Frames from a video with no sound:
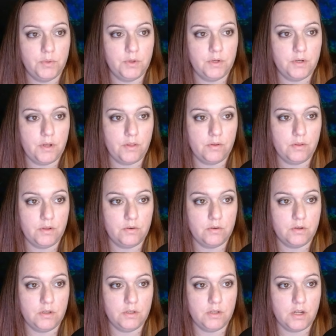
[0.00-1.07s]
another little
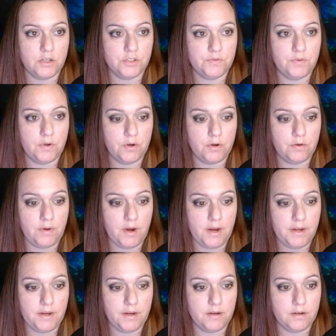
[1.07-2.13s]
collage photo right
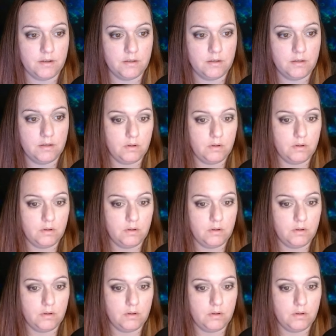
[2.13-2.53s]
here.